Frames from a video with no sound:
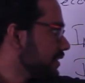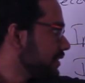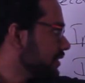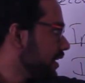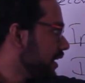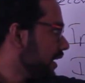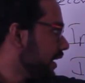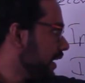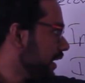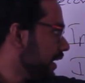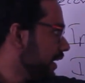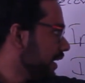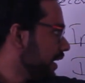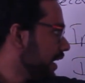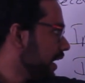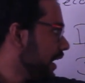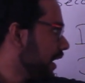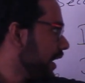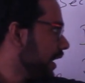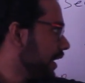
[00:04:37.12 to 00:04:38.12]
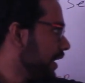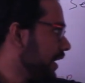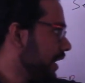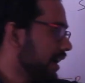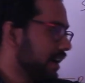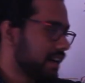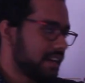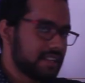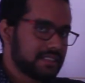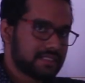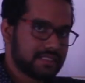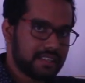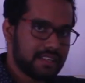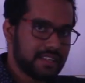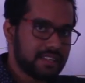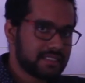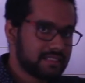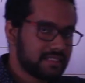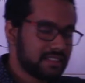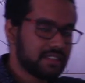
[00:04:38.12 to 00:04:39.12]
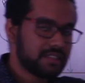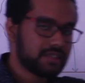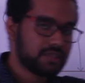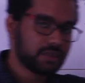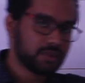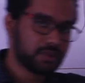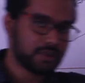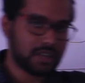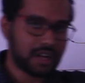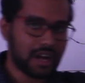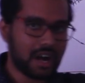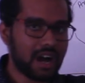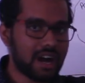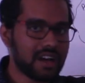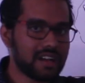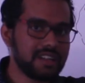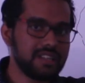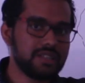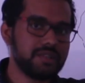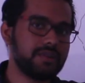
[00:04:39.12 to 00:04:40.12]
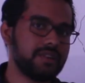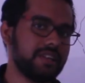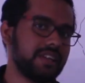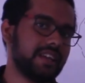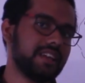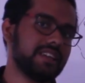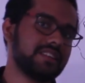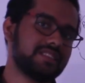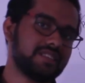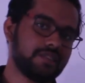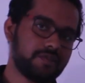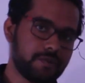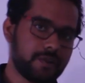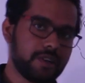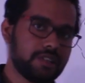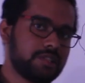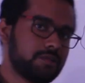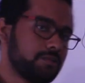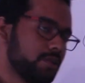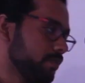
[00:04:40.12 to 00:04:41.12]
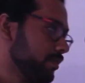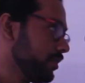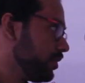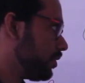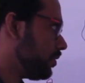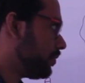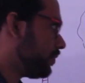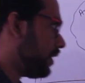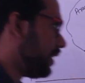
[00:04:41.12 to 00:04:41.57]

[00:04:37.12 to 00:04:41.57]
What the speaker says: is the area and r is the distance. So r into dA is the first moment of